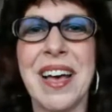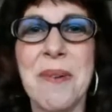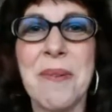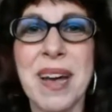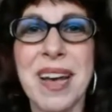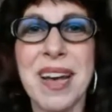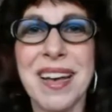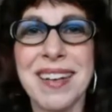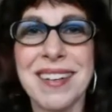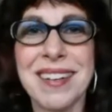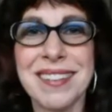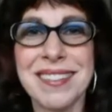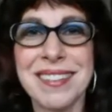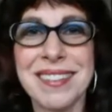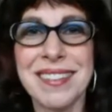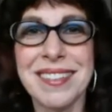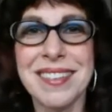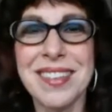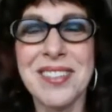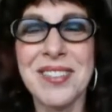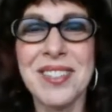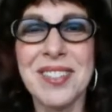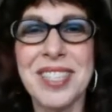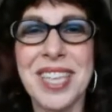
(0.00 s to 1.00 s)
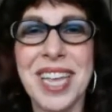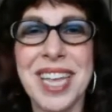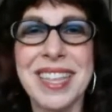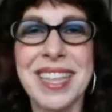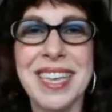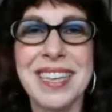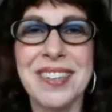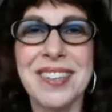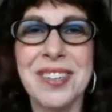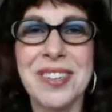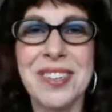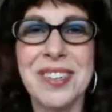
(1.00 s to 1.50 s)
Well, you say
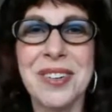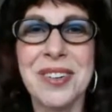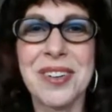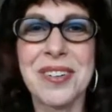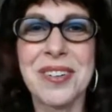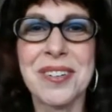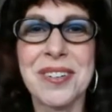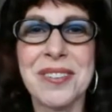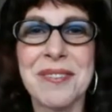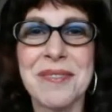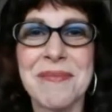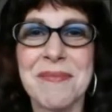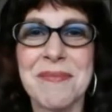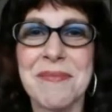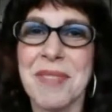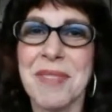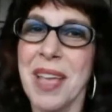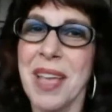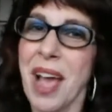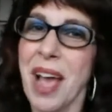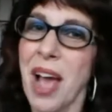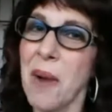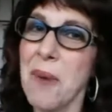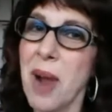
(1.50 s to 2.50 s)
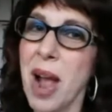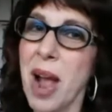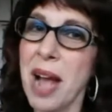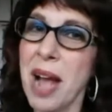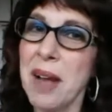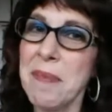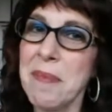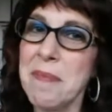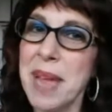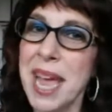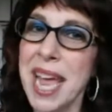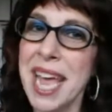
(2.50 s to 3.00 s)
that you're a
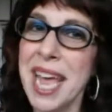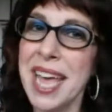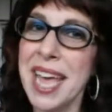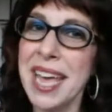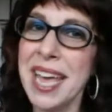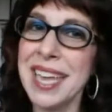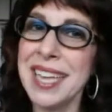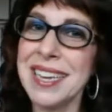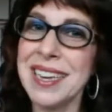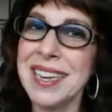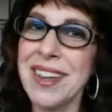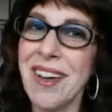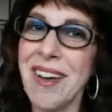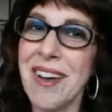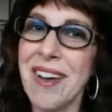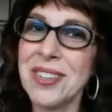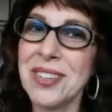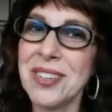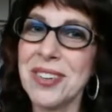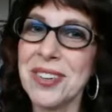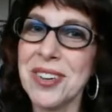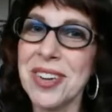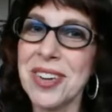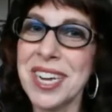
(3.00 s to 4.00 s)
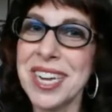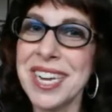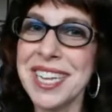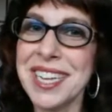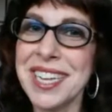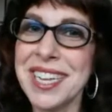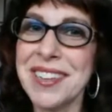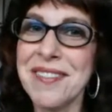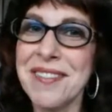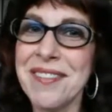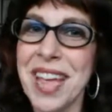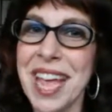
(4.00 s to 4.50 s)
rock band,
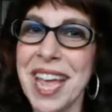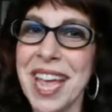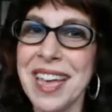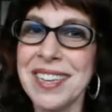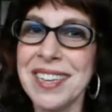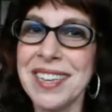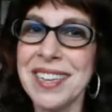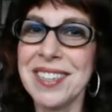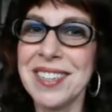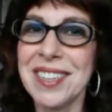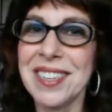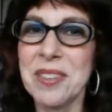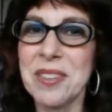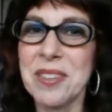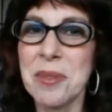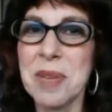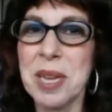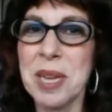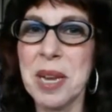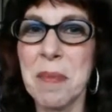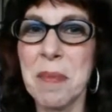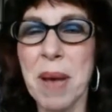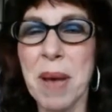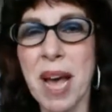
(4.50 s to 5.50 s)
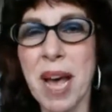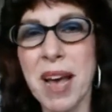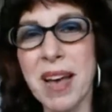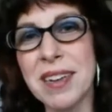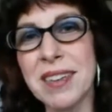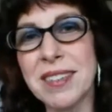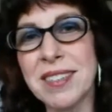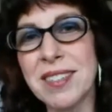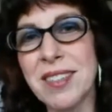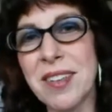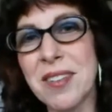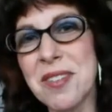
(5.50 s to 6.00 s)
alternative, and just a little bit of
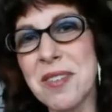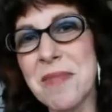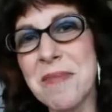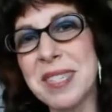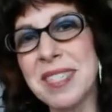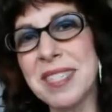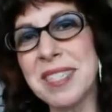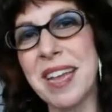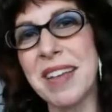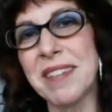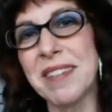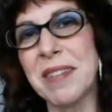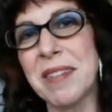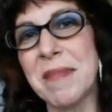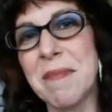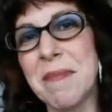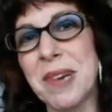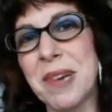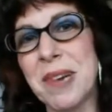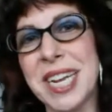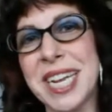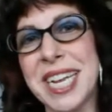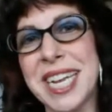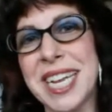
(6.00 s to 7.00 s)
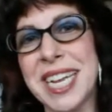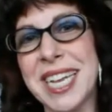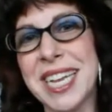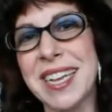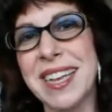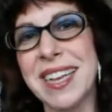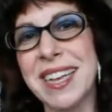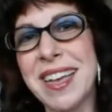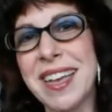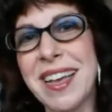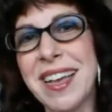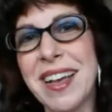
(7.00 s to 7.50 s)
punk, so you must have some
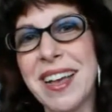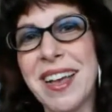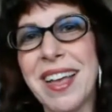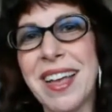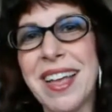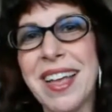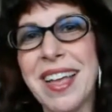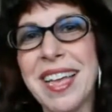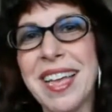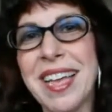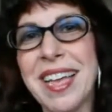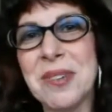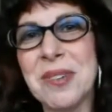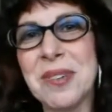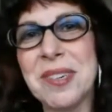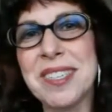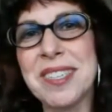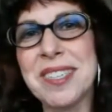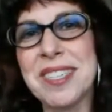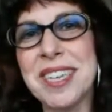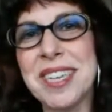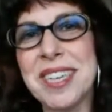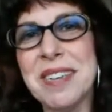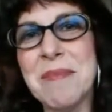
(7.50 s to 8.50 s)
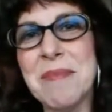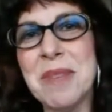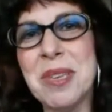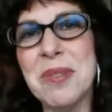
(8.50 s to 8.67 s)
pretty interesting